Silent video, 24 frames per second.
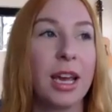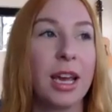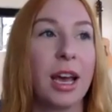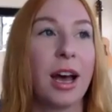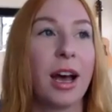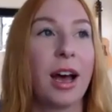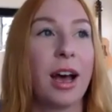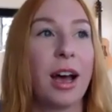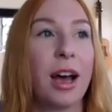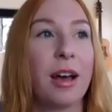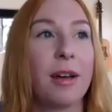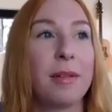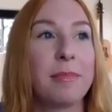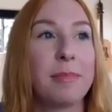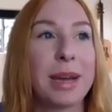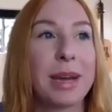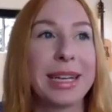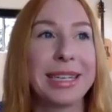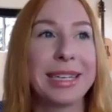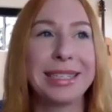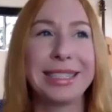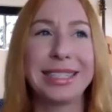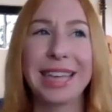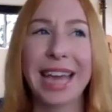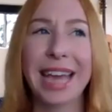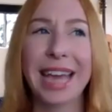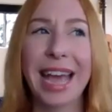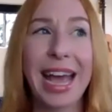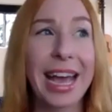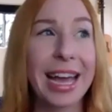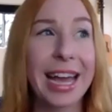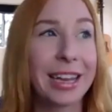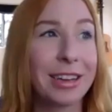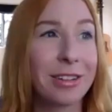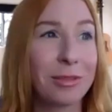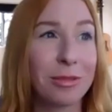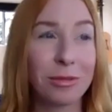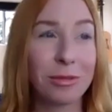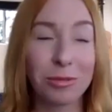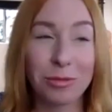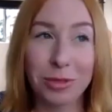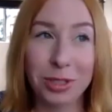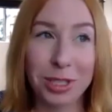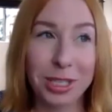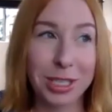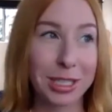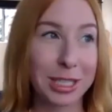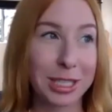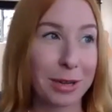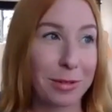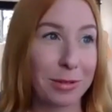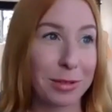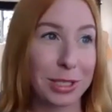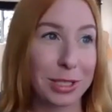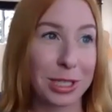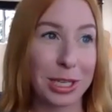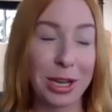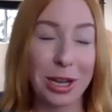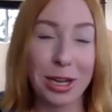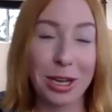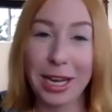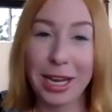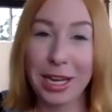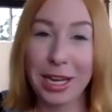Um, my dad, since I was a young